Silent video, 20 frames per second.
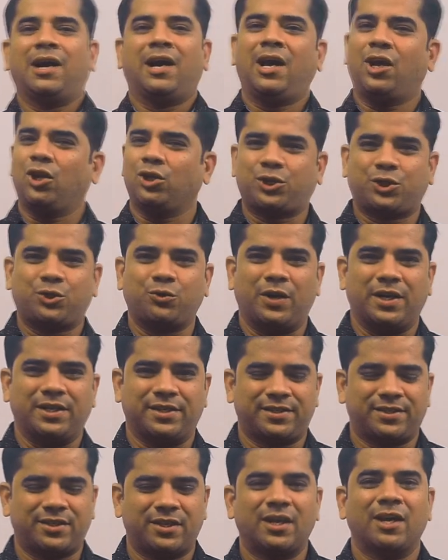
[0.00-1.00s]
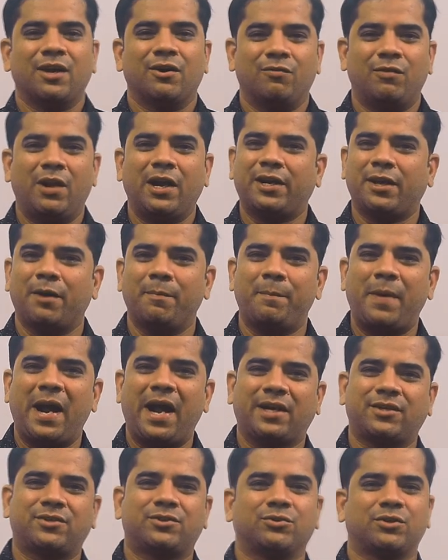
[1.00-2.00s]
Hello students, welcome
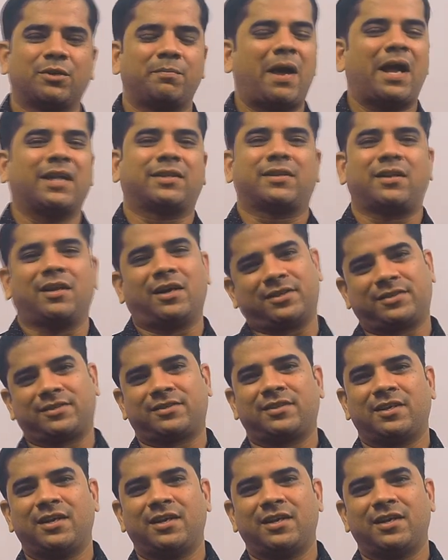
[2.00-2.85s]
back to the math class.